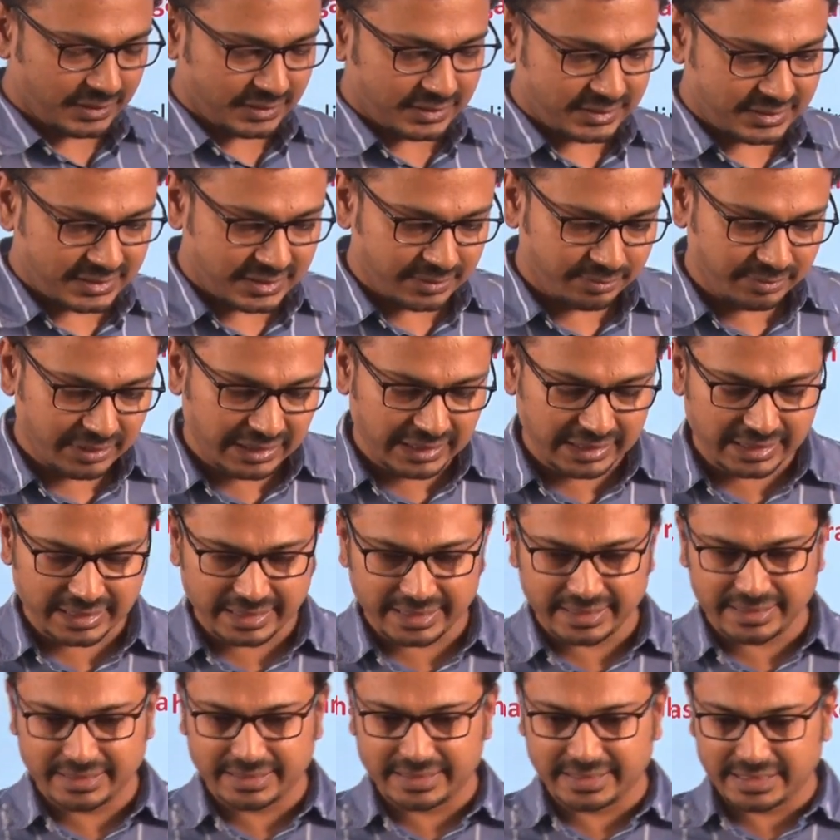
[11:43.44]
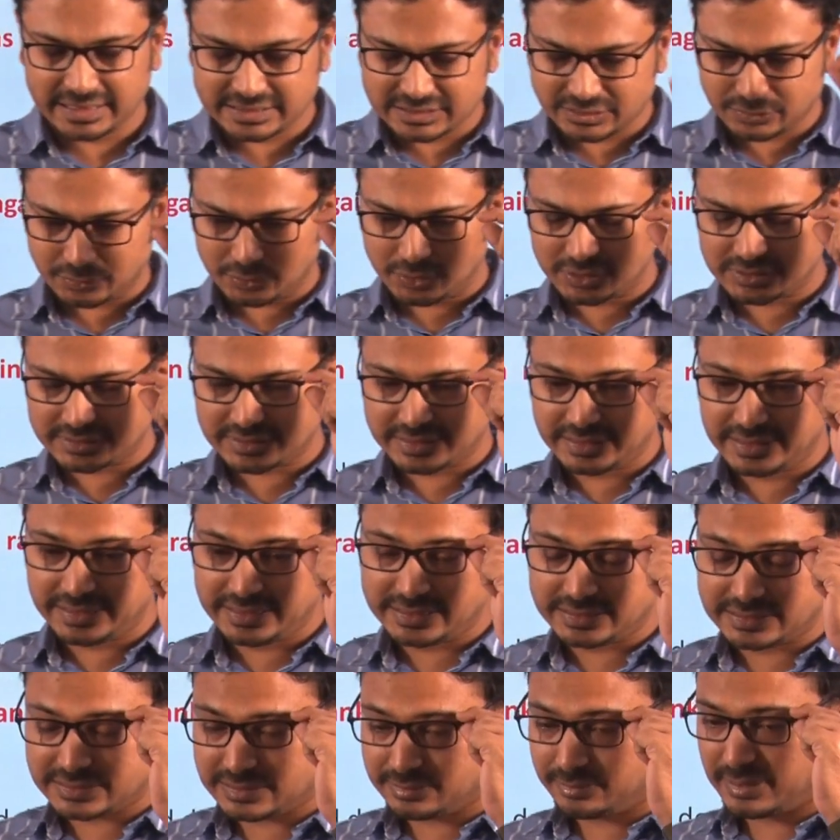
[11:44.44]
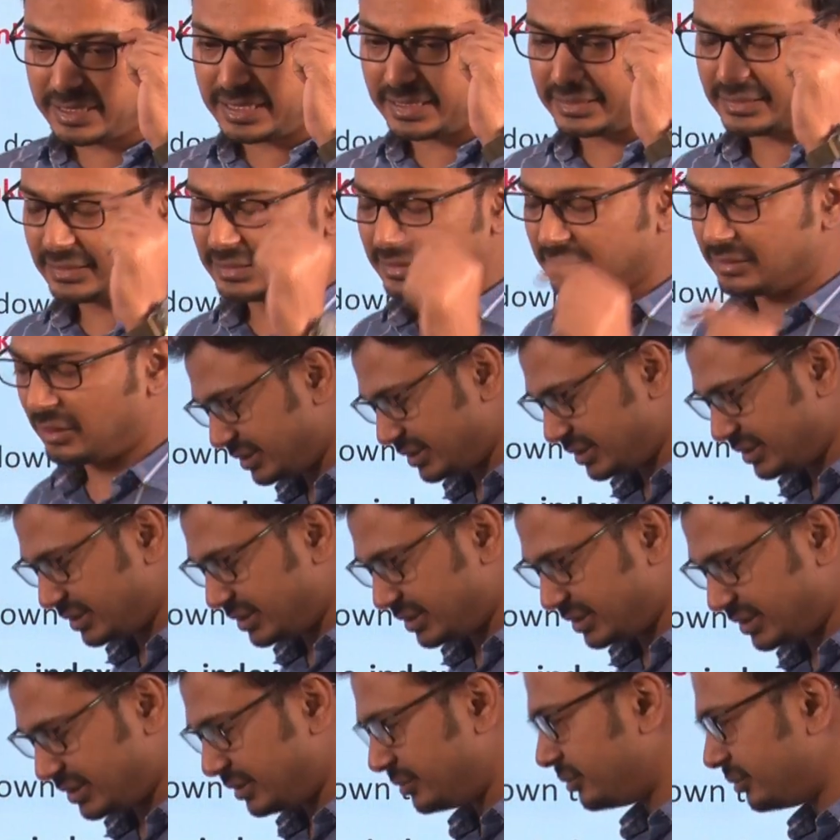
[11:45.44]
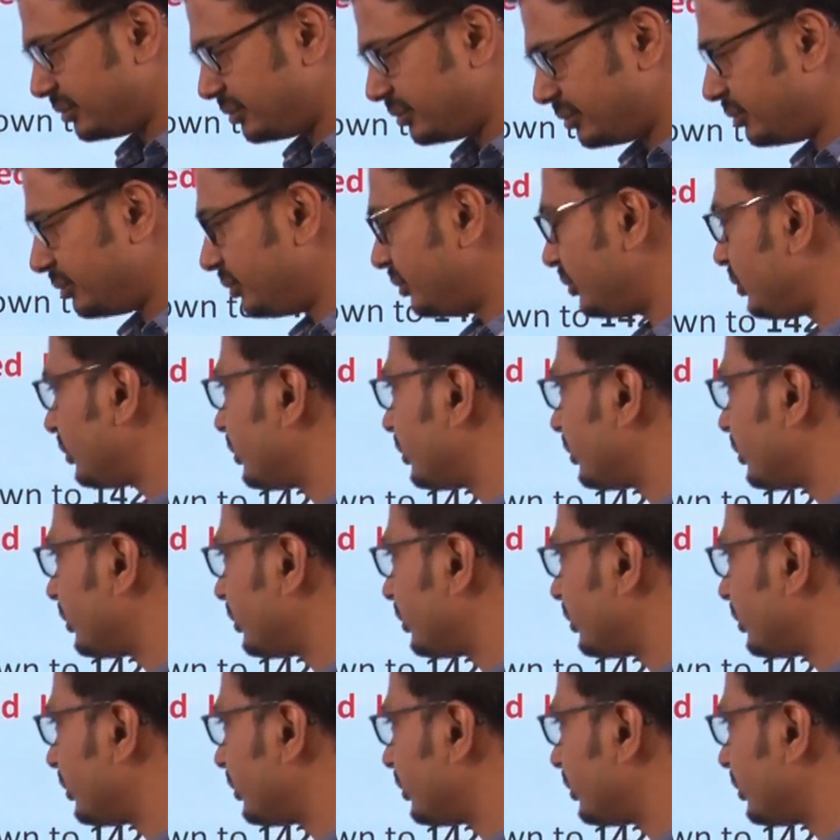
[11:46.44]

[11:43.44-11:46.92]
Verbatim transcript: similar index was released by the organization